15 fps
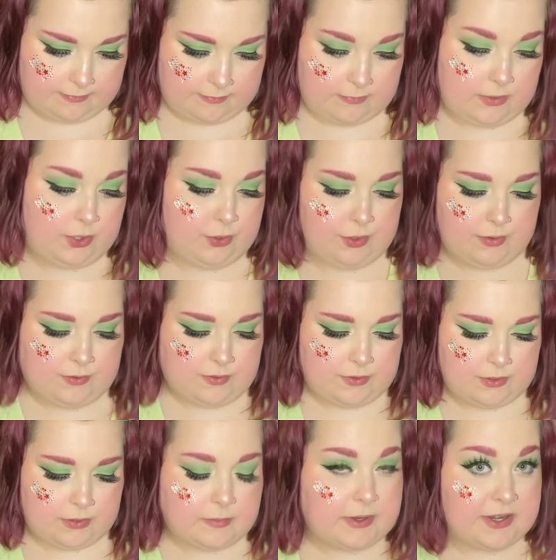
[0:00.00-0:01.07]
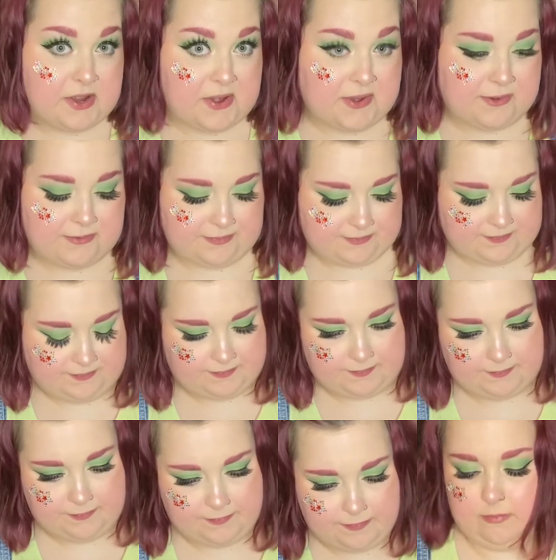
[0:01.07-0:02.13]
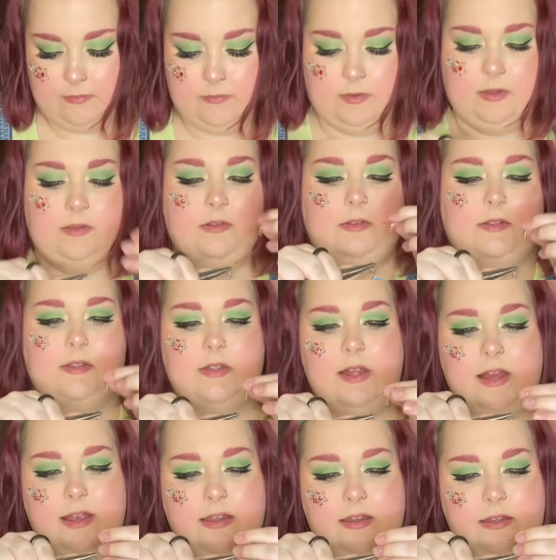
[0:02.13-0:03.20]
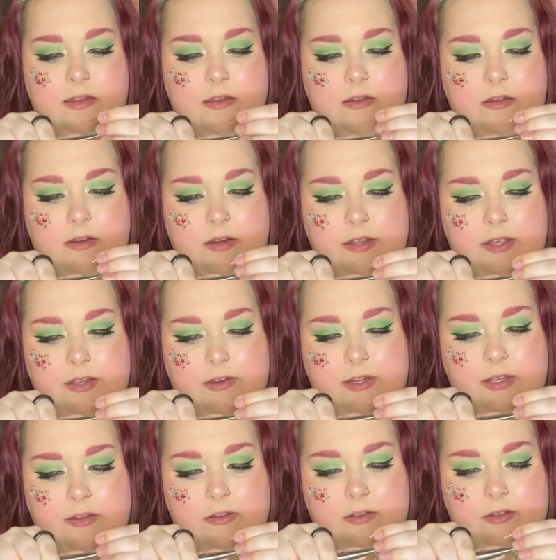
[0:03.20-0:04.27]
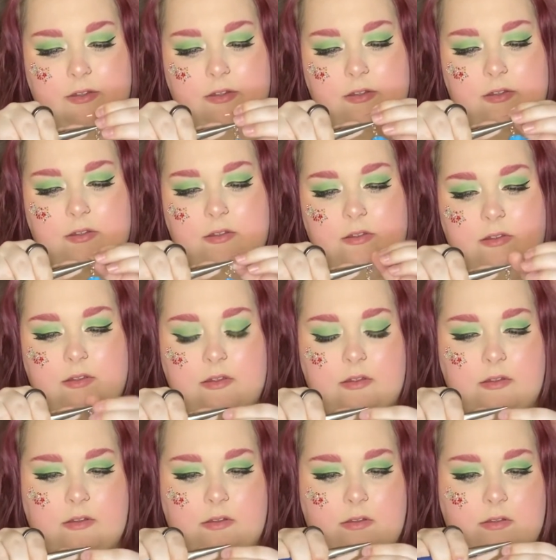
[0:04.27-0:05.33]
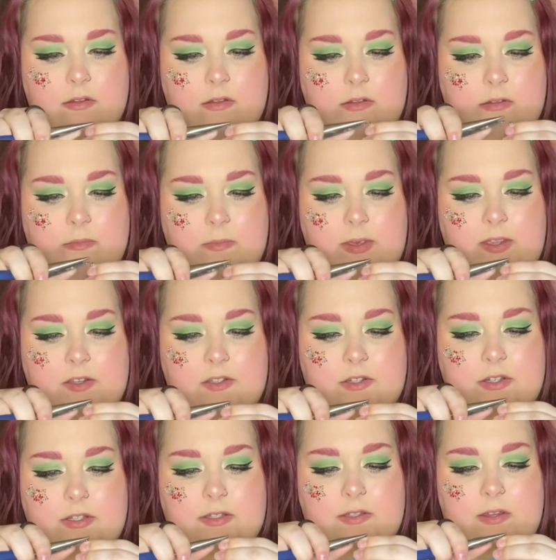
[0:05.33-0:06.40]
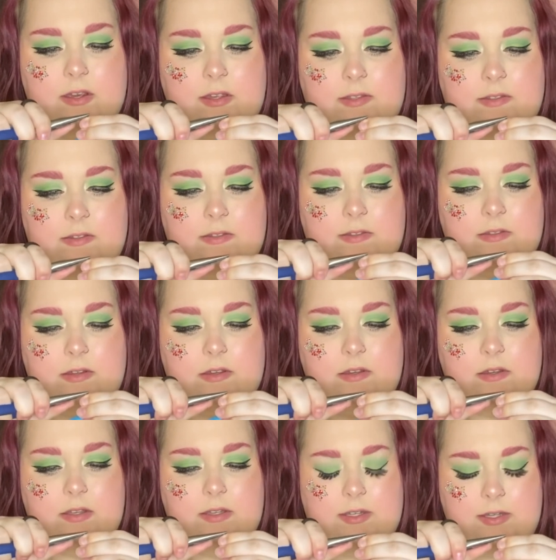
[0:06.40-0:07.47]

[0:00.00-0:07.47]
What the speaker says: You know the drill by now. Slide in our earring hook. Make sure it's nice and snug.